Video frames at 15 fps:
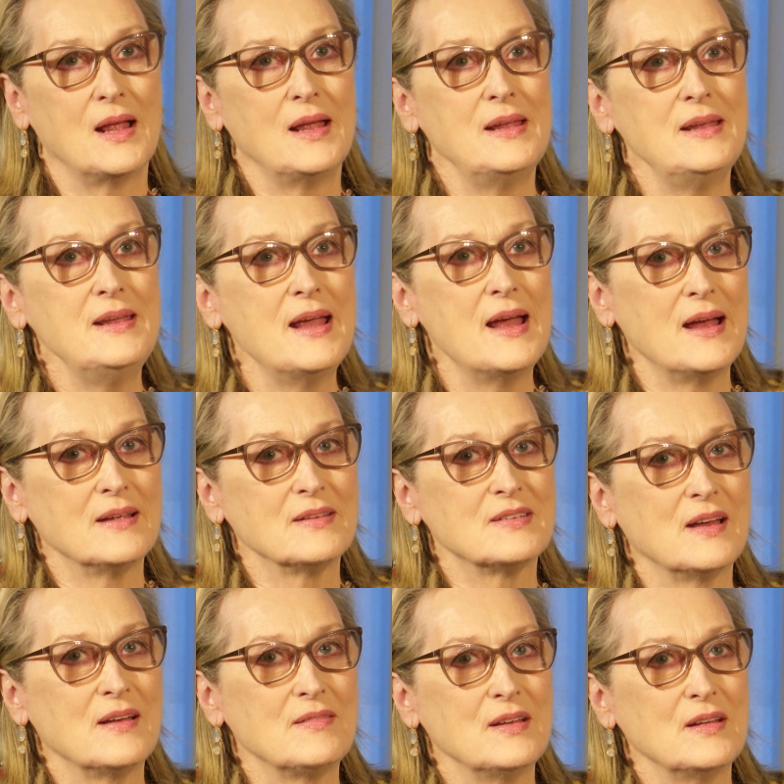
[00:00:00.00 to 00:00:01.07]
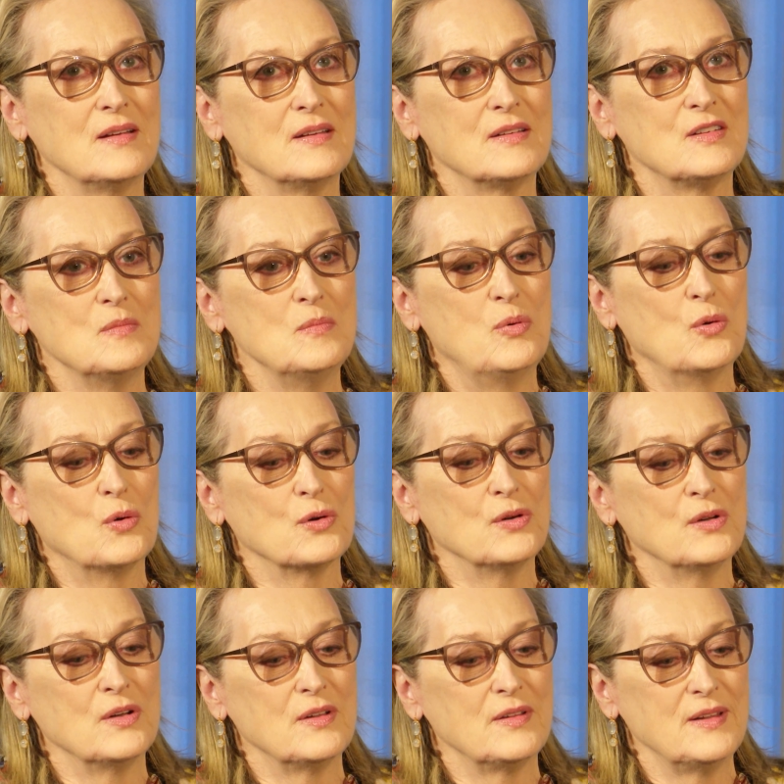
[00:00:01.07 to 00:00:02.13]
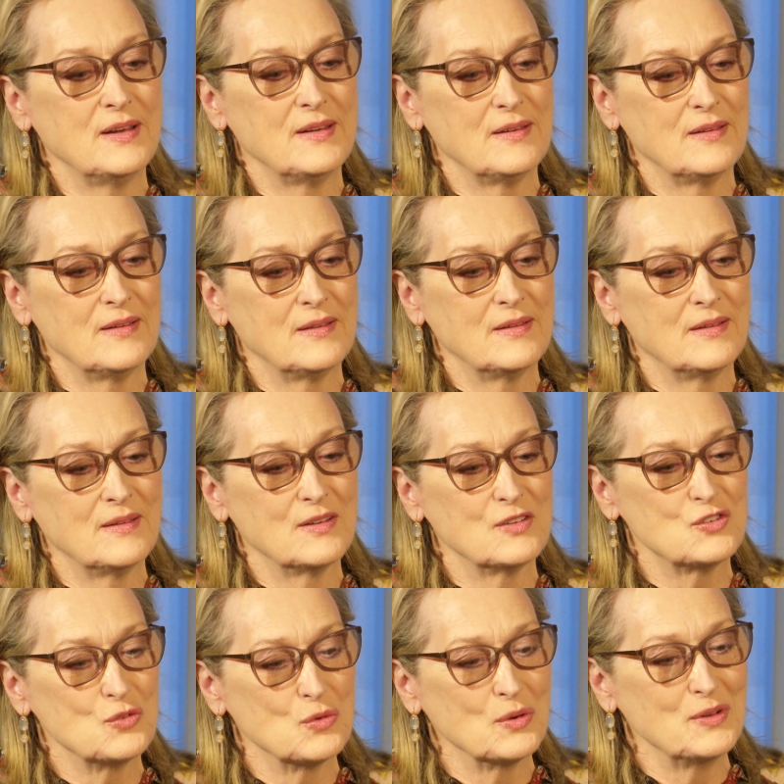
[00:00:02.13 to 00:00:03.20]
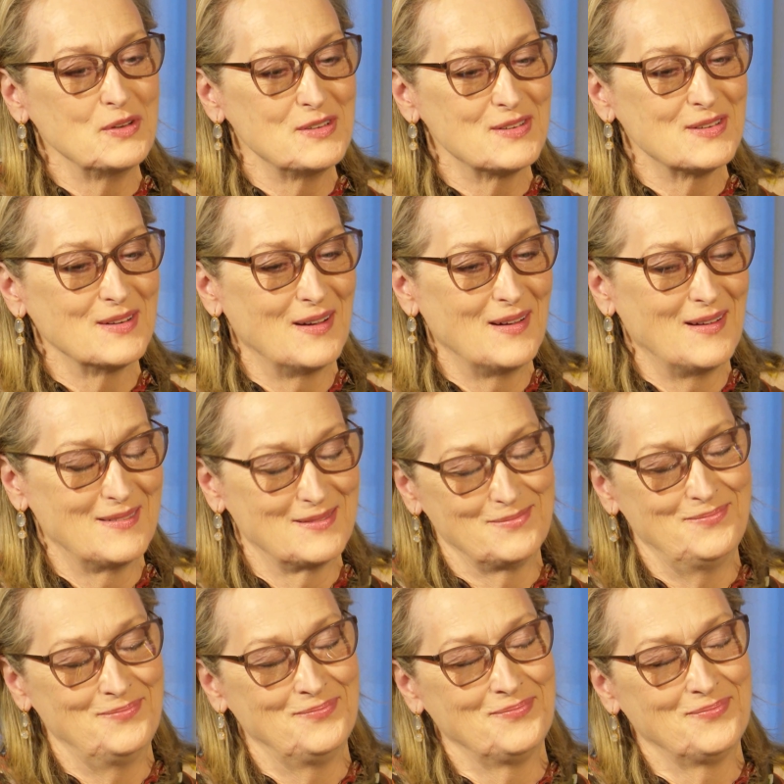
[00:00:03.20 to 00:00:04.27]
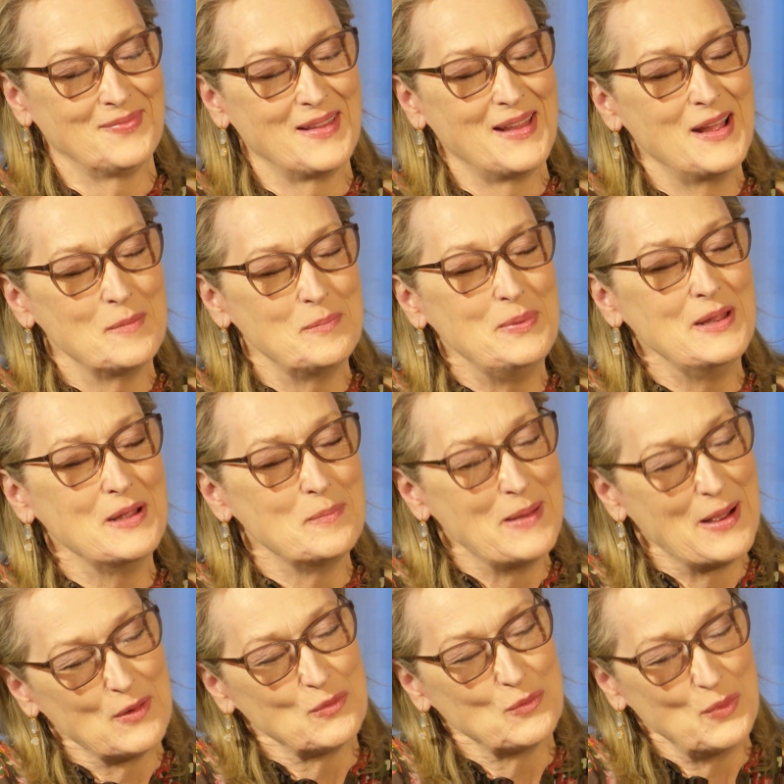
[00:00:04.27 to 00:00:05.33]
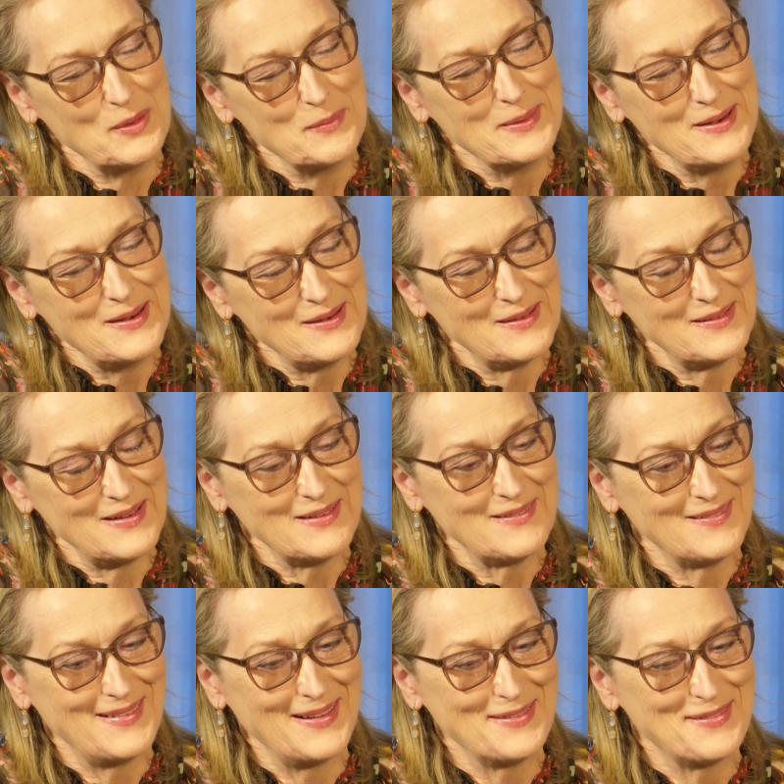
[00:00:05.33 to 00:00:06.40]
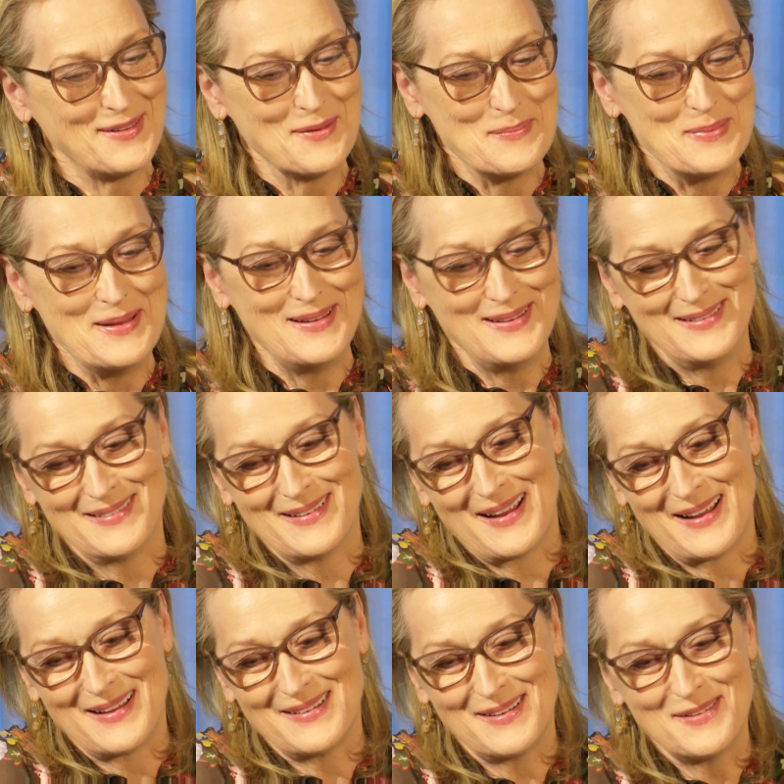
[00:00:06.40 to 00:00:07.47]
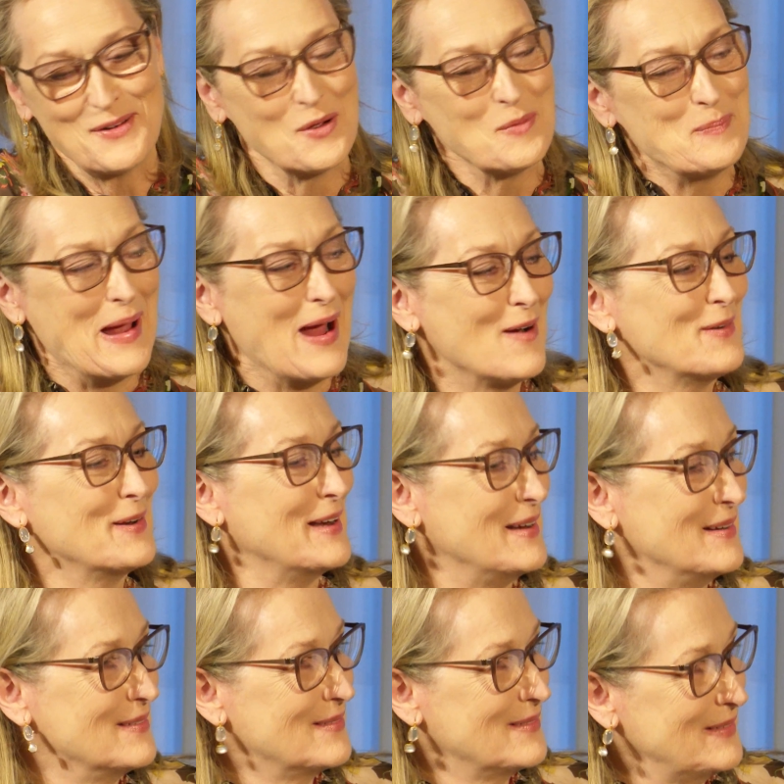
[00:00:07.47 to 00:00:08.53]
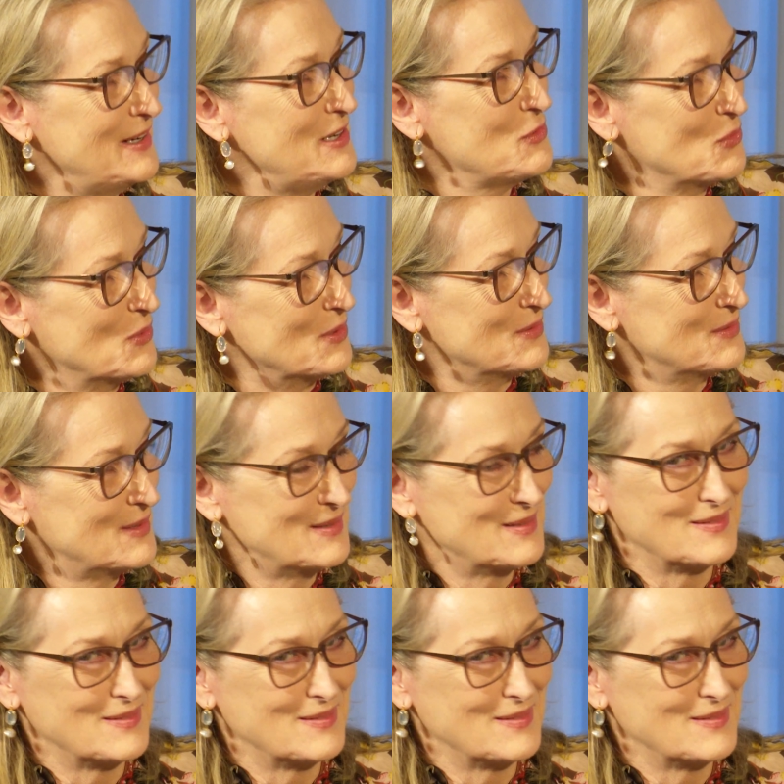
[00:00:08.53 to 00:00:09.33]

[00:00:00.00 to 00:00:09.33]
Yes, I think it's important that the stories be about women. That that there be you know parity, equal.